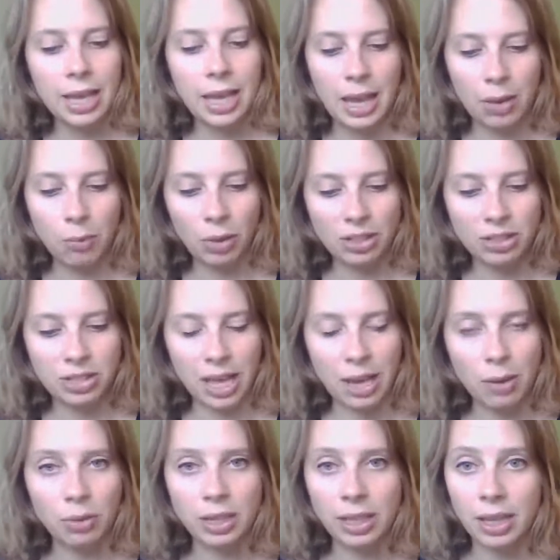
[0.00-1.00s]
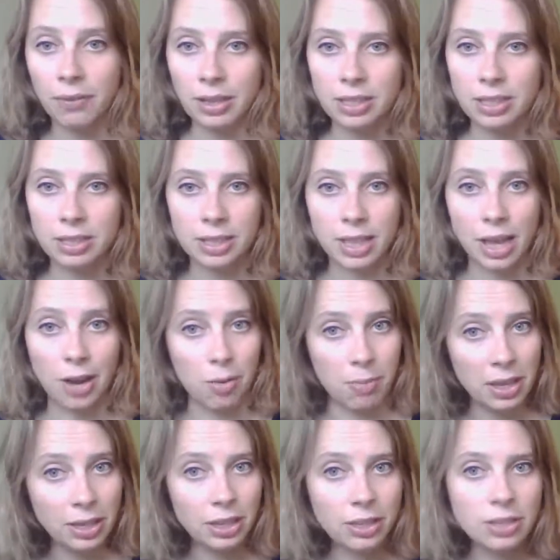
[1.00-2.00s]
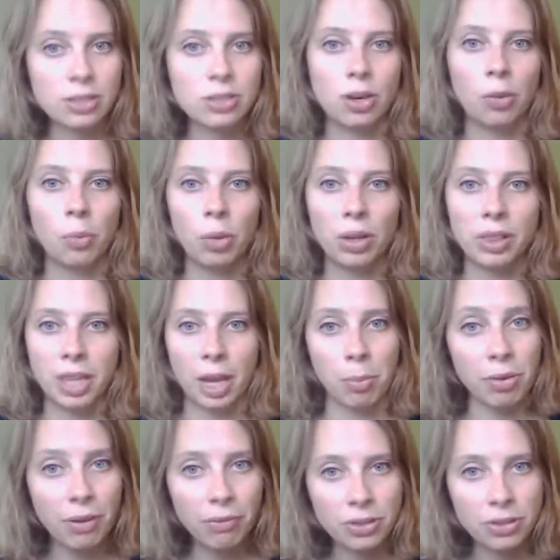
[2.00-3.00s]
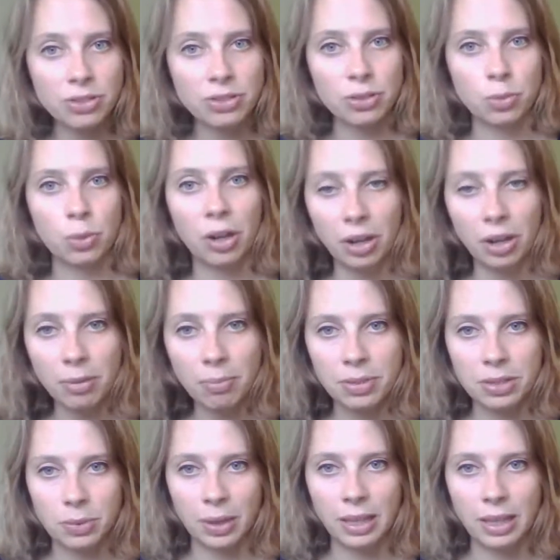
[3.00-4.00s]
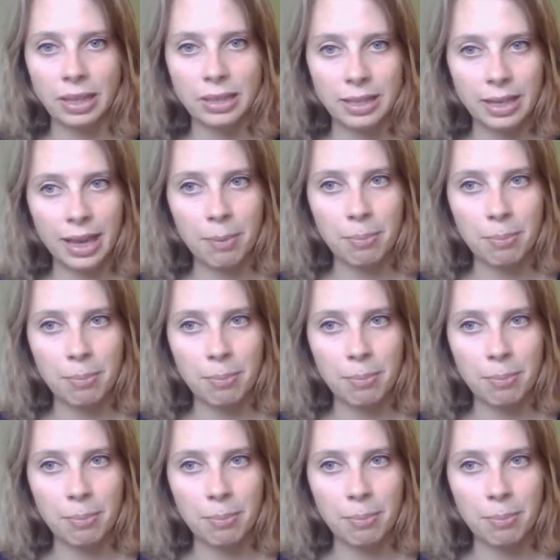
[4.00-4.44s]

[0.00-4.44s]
in which they would give us their opinions on what their preferences were between